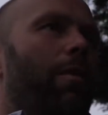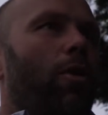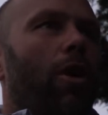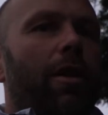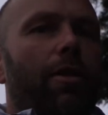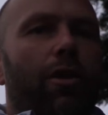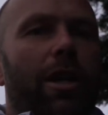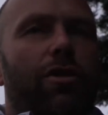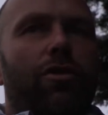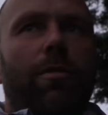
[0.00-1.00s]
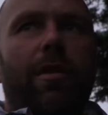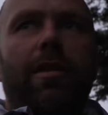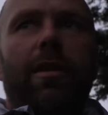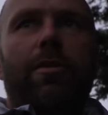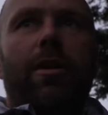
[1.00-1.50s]
we've got in the dressing room in
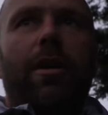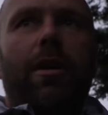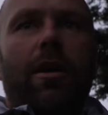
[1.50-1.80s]
terms of